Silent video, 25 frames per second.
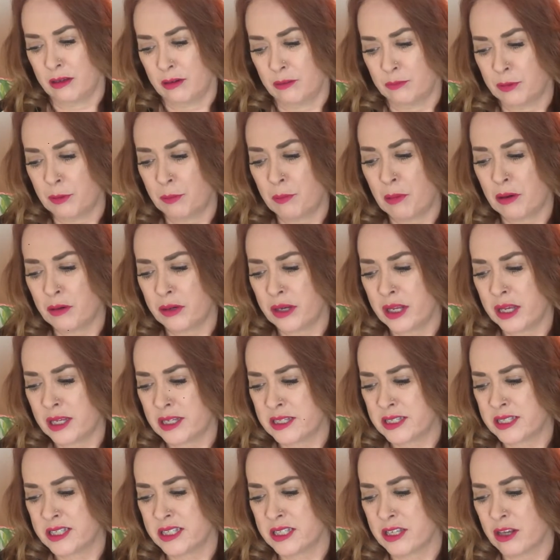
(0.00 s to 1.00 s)
Ramona
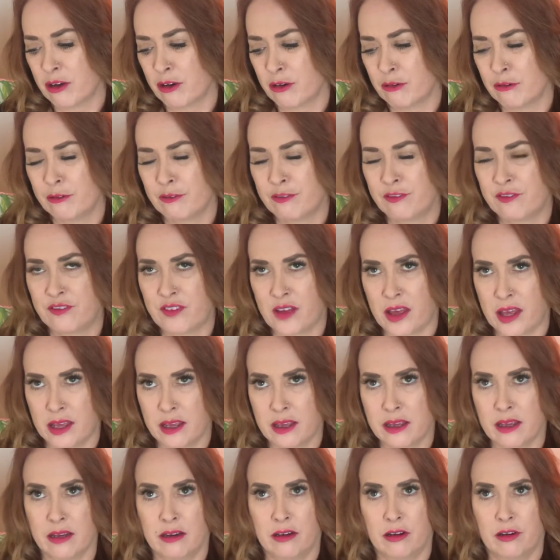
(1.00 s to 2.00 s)
is so
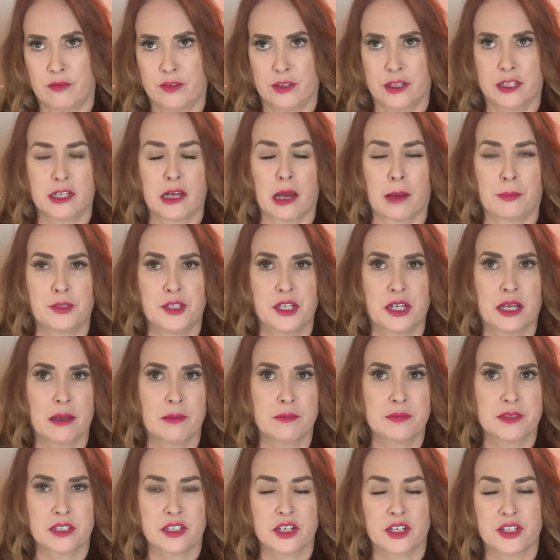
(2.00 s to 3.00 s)
fake and over the top. She
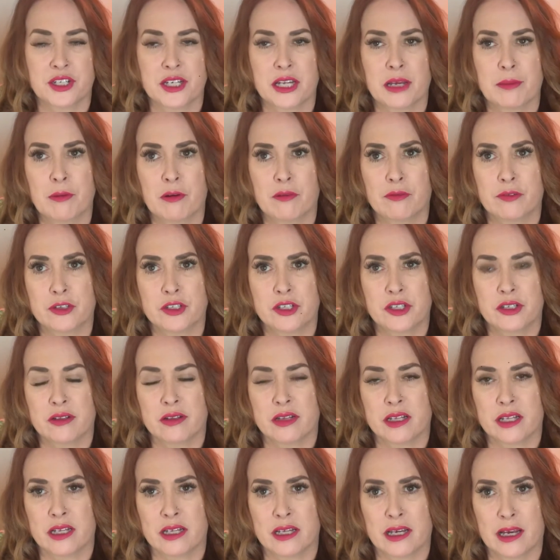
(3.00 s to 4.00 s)
has to come over
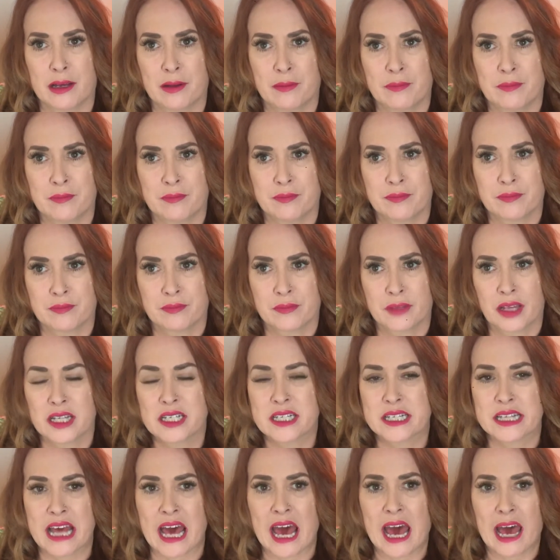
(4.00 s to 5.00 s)
to
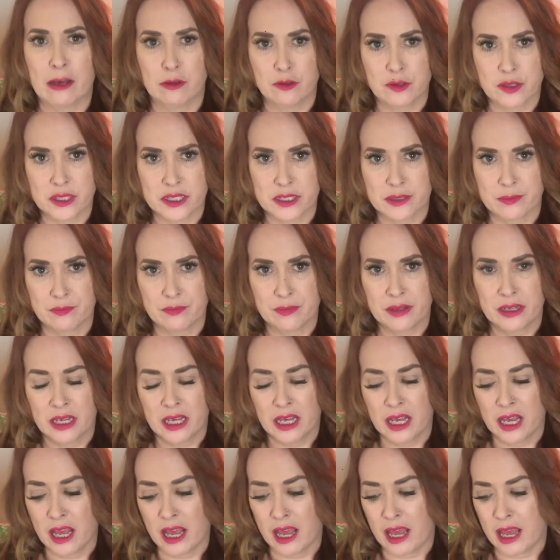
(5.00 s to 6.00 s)
the house
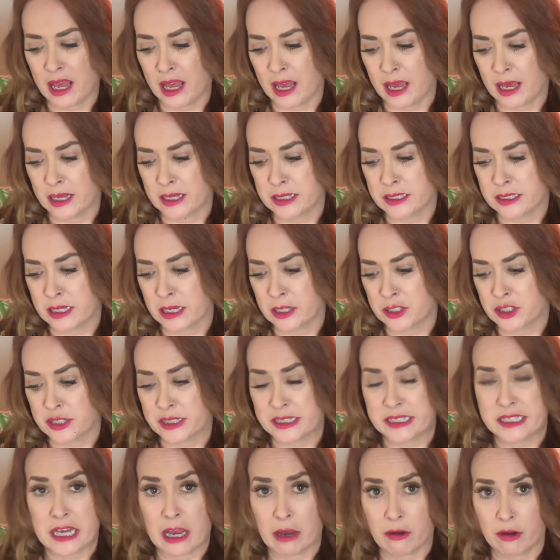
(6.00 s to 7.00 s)
and to
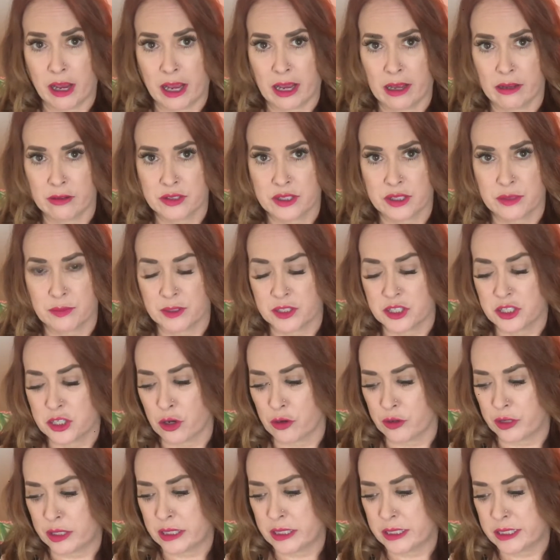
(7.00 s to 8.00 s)
the townhouse with
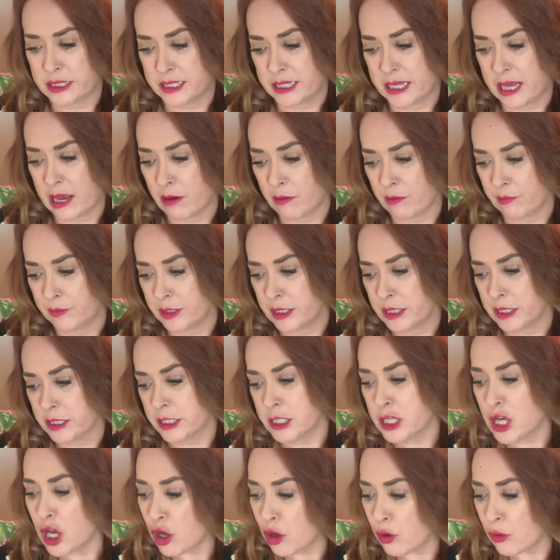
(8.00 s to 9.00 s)
Sonja to see how
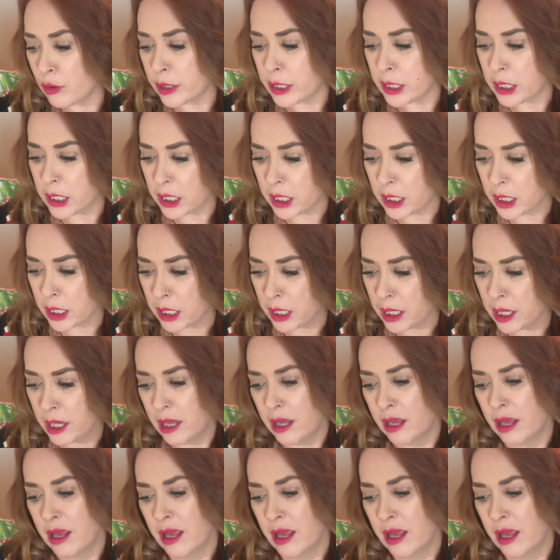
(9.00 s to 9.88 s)
everything's going.